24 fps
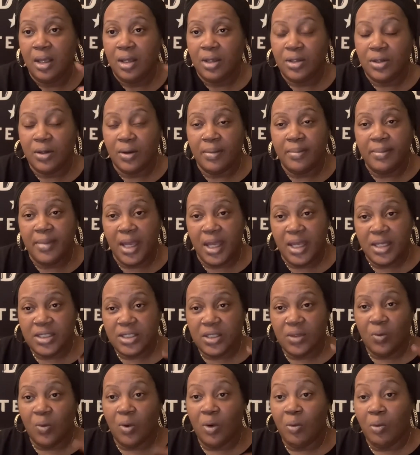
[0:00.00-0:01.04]
your magic
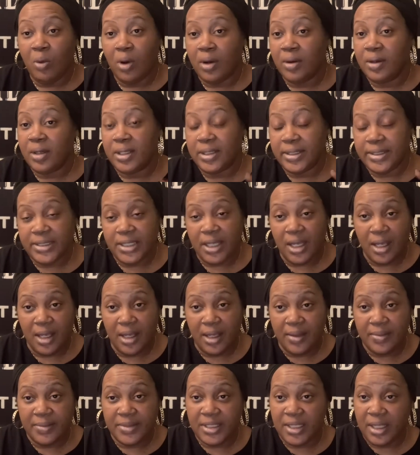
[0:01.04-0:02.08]
will work in
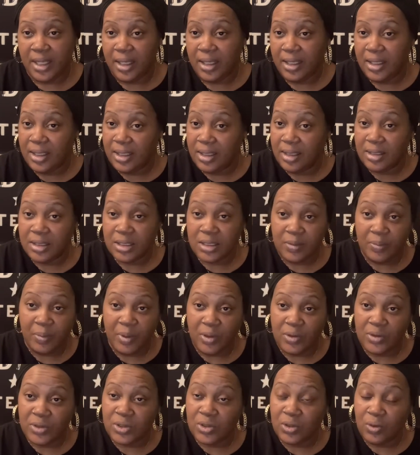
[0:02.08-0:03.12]
times that it is
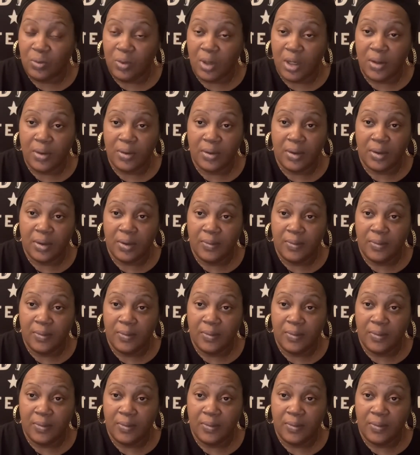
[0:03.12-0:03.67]
supposed to work.